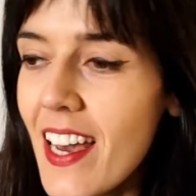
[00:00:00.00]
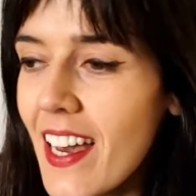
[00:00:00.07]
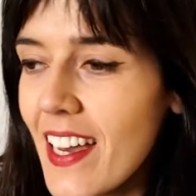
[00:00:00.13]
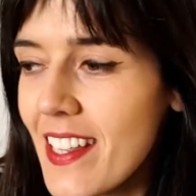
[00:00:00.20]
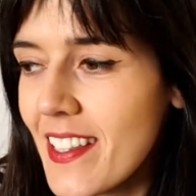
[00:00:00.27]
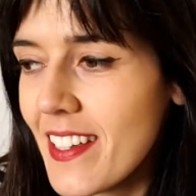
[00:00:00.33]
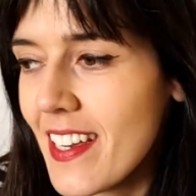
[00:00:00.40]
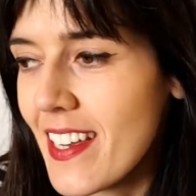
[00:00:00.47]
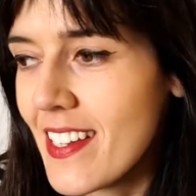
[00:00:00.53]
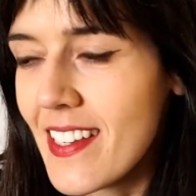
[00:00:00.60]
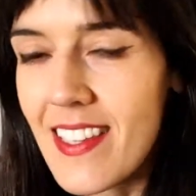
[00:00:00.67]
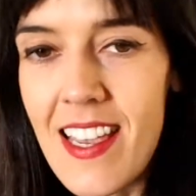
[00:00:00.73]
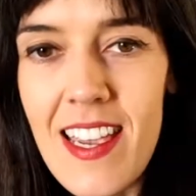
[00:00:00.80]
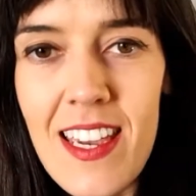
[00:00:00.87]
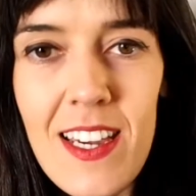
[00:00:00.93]
and then
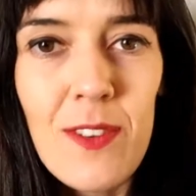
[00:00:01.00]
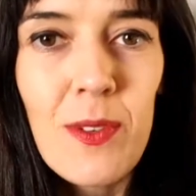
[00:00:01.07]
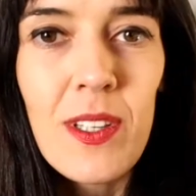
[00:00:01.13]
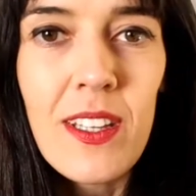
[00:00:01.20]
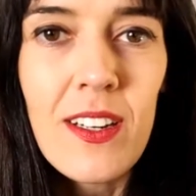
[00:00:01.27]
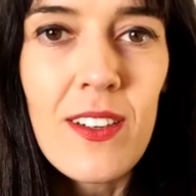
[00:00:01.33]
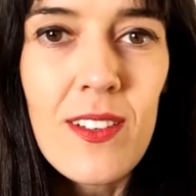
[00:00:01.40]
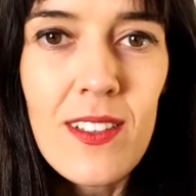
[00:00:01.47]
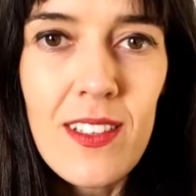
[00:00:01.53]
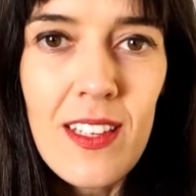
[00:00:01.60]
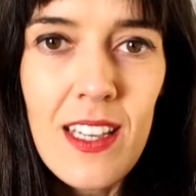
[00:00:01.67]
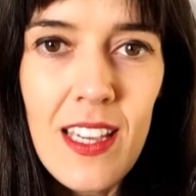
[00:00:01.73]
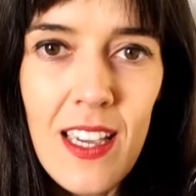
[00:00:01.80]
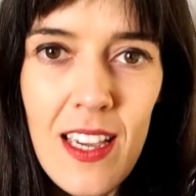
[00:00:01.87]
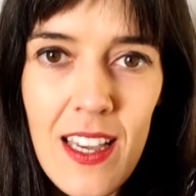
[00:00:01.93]
stay here with
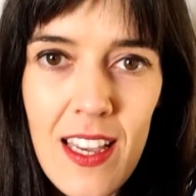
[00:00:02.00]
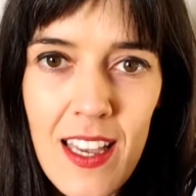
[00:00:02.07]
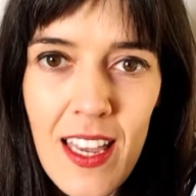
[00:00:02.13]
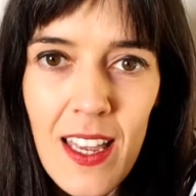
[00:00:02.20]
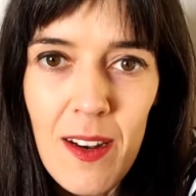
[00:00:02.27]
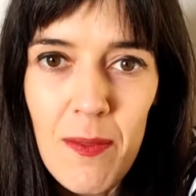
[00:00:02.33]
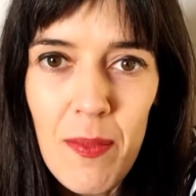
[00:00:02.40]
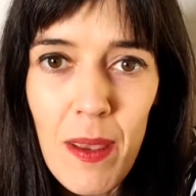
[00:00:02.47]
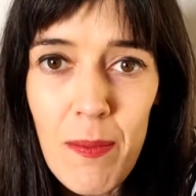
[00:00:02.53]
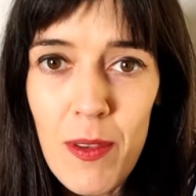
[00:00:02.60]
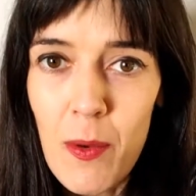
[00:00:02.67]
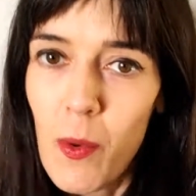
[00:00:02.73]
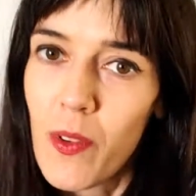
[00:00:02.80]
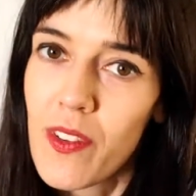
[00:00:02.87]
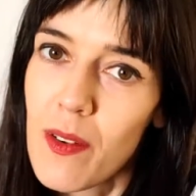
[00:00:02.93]
Crazy and maybe
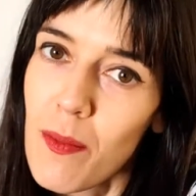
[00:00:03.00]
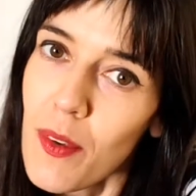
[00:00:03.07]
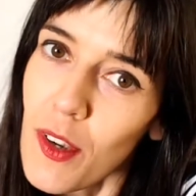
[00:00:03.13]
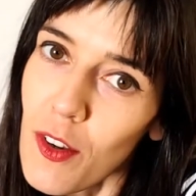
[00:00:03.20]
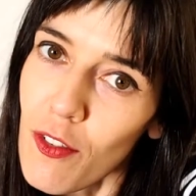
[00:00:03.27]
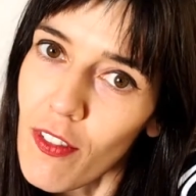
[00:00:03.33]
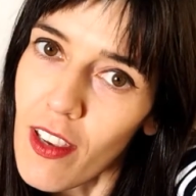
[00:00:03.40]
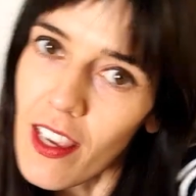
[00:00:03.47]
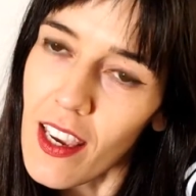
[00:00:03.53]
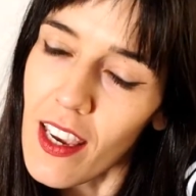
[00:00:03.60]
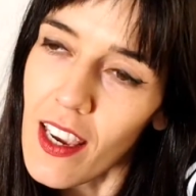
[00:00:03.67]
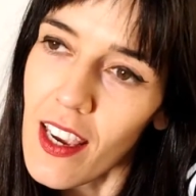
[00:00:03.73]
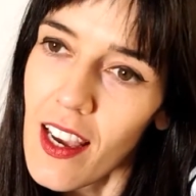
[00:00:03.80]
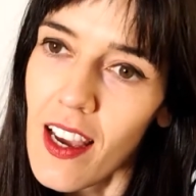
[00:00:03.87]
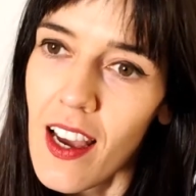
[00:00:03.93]
watch a
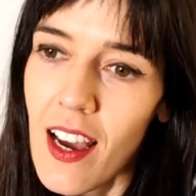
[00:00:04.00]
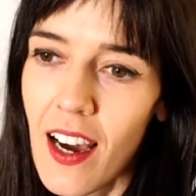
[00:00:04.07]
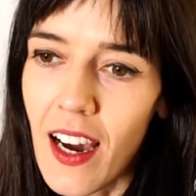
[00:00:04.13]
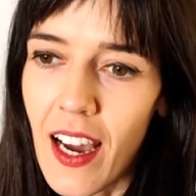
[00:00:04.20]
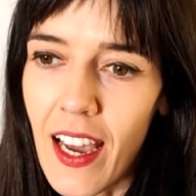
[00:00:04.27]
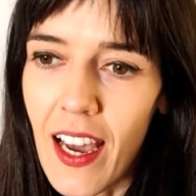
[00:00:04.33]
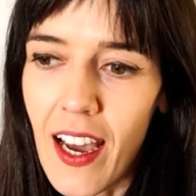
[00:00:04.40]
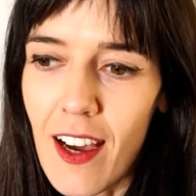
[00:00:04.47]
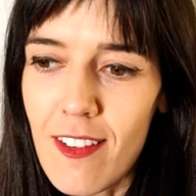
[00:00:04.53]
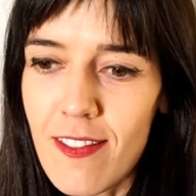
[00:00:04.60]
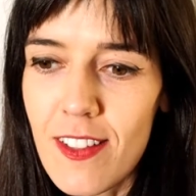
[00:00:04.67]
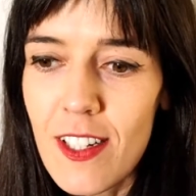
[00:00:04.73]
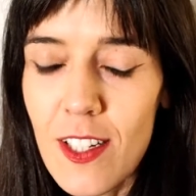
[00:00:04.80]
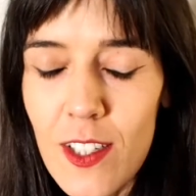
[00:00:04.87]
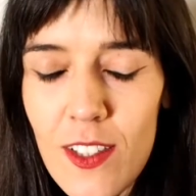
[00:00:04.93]
movie. I have
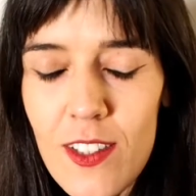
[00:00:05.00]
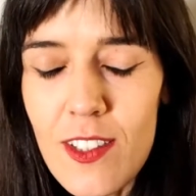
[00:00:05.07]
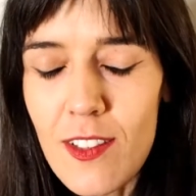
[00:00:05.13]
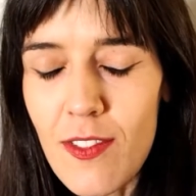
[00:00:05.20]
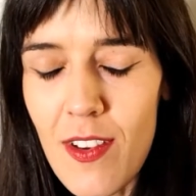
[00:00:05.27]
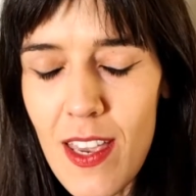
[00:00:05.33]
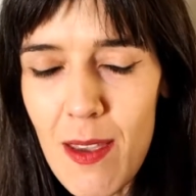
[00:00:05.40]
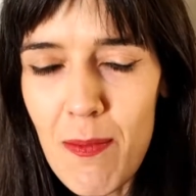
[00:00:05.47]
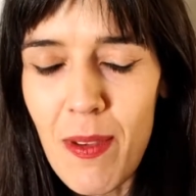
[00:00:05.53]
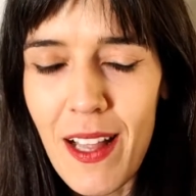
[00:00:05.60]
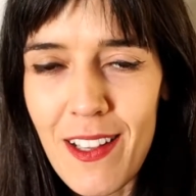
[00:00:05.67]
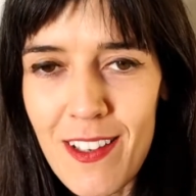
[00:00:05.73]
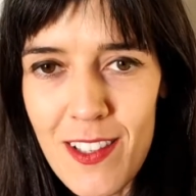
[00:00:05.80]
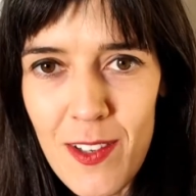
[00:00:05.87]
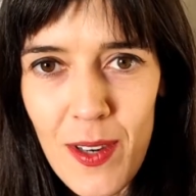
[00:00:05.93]
loads of
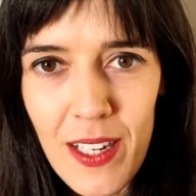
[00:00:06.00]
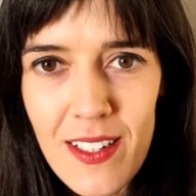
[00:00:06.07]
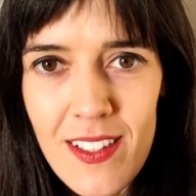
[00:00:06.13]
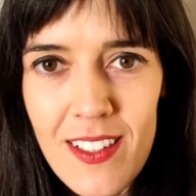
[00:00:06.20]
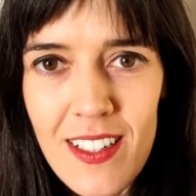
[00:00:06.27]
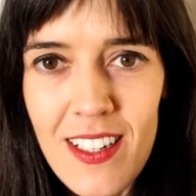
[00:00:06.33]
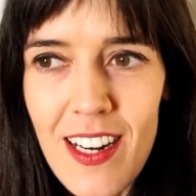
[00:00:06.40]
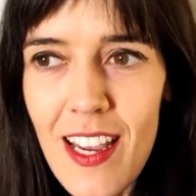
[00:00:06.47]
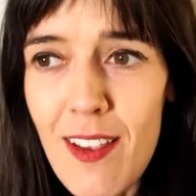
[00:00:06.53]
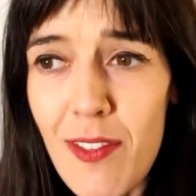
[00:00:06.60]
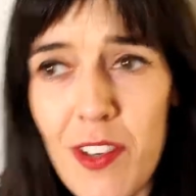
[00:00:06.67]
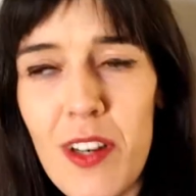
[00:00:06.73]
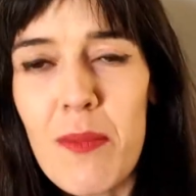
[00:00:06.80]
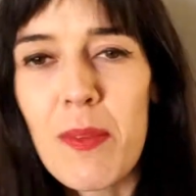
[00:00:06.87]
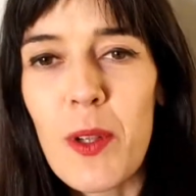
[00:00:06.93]
emails to answer. If
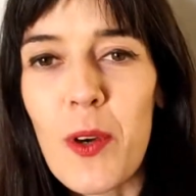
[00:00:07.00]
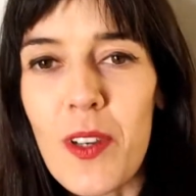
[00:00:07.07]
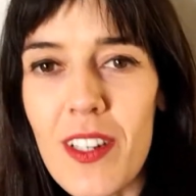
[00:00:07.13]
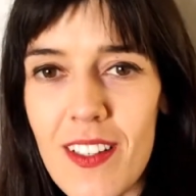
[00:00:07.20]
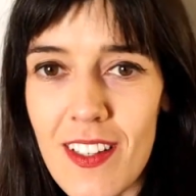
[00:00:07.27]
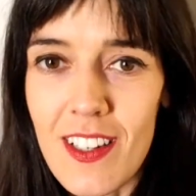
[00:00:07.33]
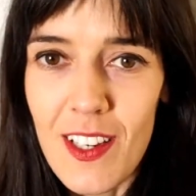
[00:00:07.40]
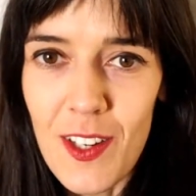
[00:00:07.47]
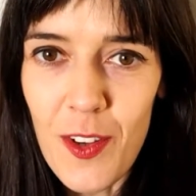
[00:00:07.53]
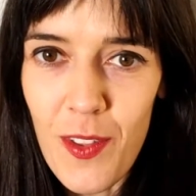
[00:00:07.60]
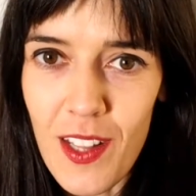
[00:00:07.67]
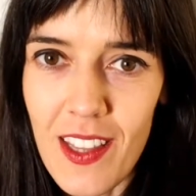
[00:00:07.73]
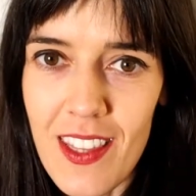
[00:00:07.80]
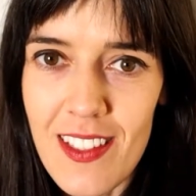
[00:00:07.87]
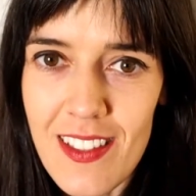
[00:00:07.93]
you're a blogger, then you know
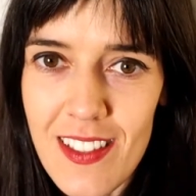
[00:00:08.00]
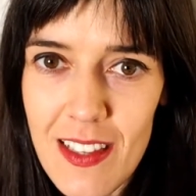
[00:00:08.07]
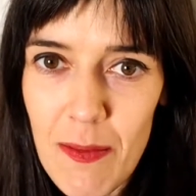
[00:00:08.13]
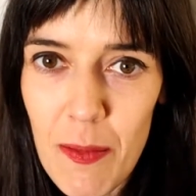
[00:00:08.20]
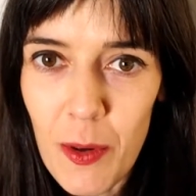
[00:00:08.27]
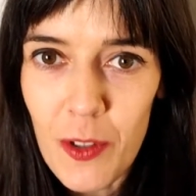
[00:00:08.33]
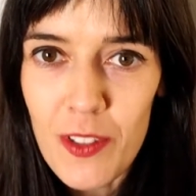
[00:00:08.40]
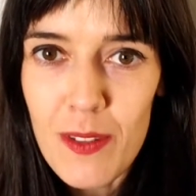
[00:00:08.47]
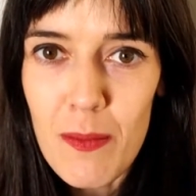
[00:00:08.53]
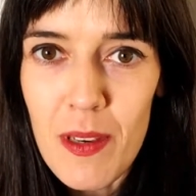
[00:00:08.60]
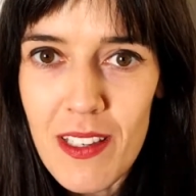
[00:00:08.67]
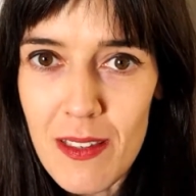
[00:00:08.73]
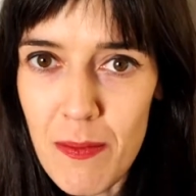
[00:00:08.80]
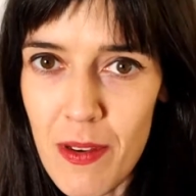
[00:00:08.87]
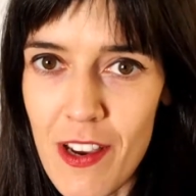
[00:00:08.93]
that this is the most
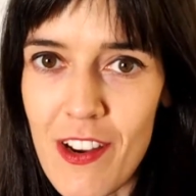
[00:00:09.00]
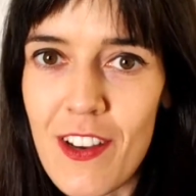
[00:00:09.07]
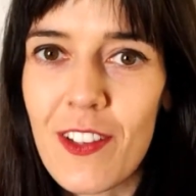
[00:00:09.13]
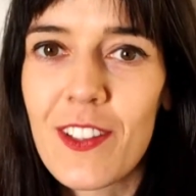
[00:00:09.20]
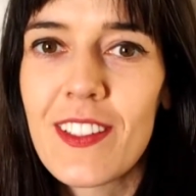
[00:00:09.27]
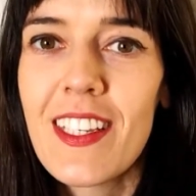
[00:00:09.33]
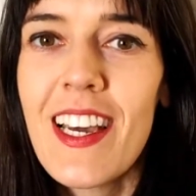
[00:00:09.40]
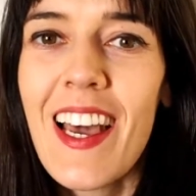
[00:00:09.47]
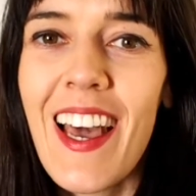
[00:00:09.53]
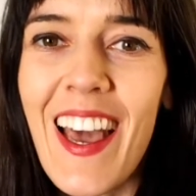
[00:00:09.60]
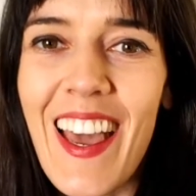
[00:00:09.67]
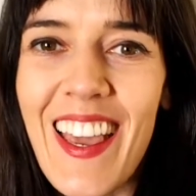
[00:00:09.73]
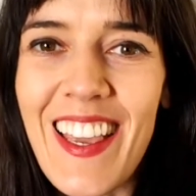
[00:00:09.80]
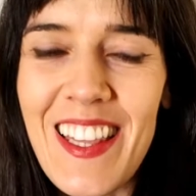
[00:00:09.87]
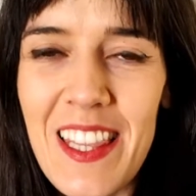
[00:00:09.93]
busy period
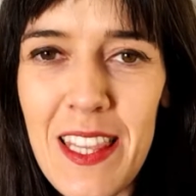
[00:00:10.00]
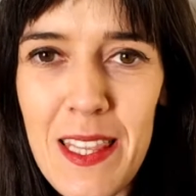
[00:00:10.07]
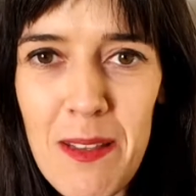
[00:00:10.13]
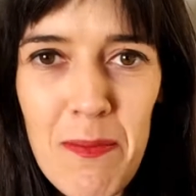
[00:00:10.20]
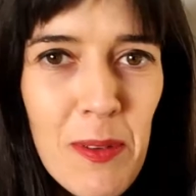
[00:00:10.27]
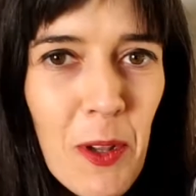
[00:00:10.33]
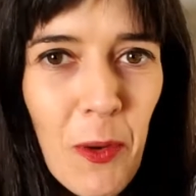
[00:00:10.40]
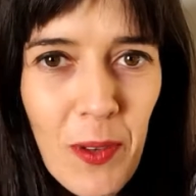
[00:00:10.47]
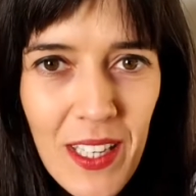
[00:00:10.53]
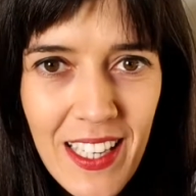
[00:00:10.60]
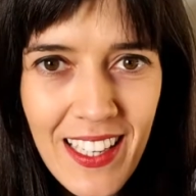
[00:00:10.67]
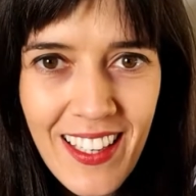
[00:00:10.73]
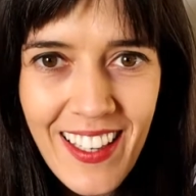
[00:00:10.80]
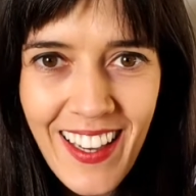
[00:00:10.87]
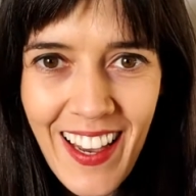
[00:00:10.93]
in the
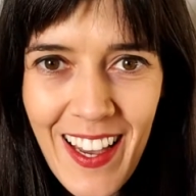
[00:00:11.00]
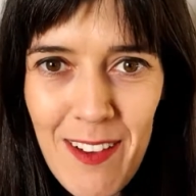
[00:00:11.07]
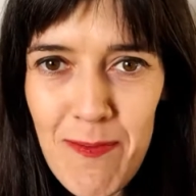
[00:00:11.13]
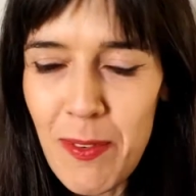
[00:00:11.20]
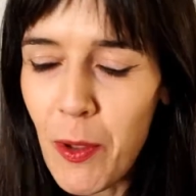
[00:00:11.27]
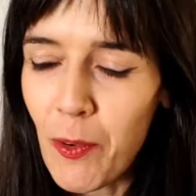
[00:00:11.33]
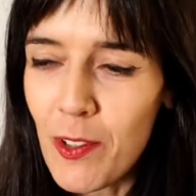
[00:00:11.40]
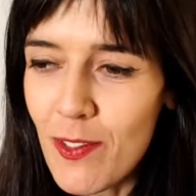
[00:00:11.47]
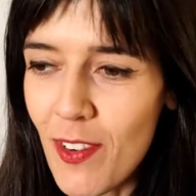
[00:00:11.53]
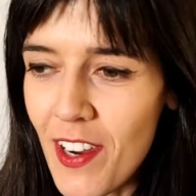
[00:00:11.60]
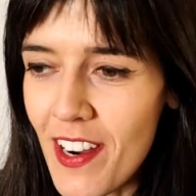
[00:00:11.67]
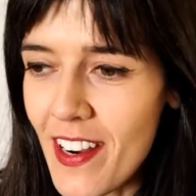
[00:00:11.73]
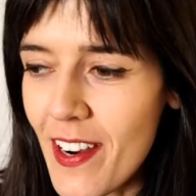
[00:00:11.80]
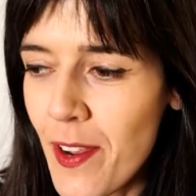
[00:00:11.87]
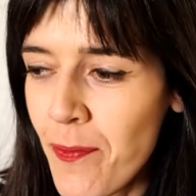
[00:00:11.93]
blogging and blogosphere.